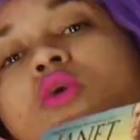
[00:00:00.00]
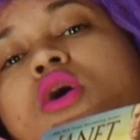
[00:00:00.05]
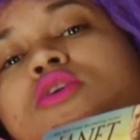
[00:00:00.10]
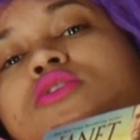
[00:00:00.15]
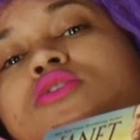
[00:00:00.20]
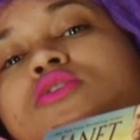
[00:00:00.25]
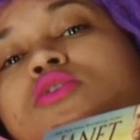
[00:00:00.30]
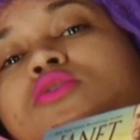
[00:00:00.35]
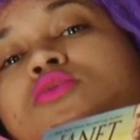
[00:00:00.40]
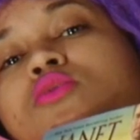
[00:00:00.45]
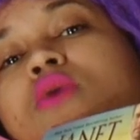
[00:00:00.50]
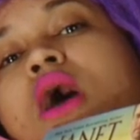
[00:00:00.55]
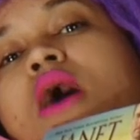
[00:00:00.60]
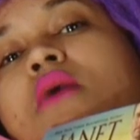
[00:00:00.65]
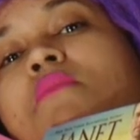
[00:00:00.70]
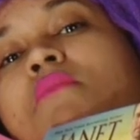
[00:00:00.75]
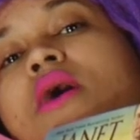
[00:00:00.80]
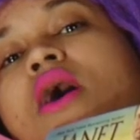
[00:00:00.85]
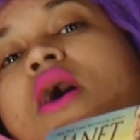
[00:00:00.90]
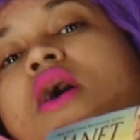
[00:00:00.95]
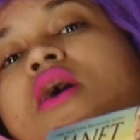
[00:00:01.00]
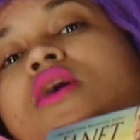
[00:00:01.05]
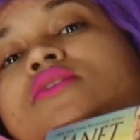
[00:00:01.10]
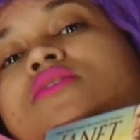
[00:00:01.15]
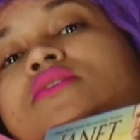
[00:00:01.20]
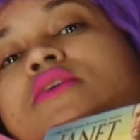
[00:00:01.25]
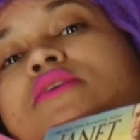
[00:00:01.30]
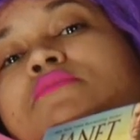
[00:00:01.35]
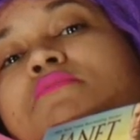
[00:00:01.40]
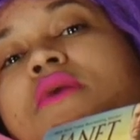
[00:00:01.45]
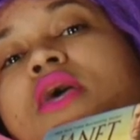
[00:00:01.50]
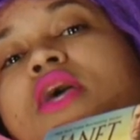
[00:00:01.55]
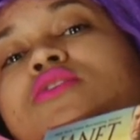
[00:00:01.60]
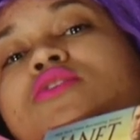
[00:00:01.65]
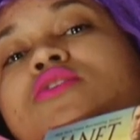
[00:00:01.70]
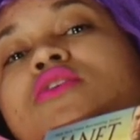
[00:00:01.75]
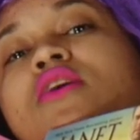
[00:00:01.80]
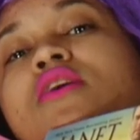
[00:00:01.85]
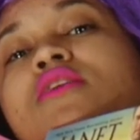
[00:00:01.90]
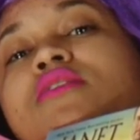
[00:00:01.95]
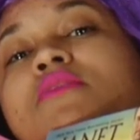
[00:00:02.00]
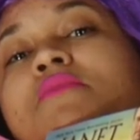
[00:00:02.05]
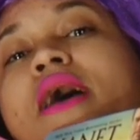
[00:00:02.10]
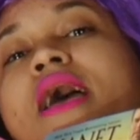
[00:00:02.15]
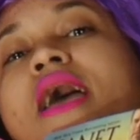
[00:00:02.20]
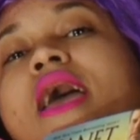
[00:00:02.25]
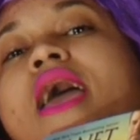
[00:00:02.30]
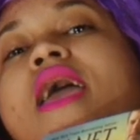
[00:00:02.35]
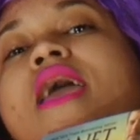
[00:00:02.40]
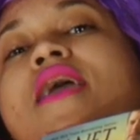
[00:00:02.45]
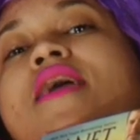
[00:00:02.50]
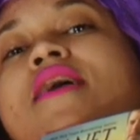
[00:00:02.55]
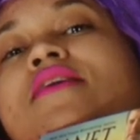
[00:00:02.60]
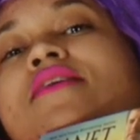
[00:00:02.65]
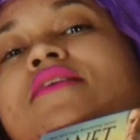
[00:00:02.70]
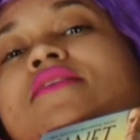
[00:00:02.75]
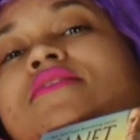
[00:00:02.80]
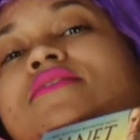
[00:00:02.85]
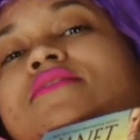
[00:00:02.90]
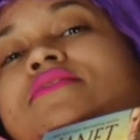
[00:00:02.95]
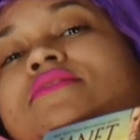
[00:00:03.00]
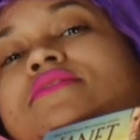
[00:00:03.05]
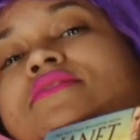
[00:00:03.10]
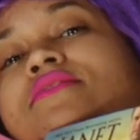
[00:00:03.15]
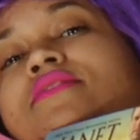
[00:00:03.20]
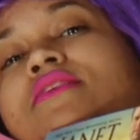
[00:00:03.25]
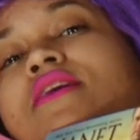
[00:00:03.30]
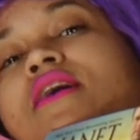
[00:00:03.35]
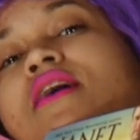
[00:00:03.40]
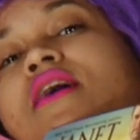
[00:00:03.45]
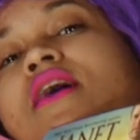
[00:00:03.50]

want your drama, suspense in my hands.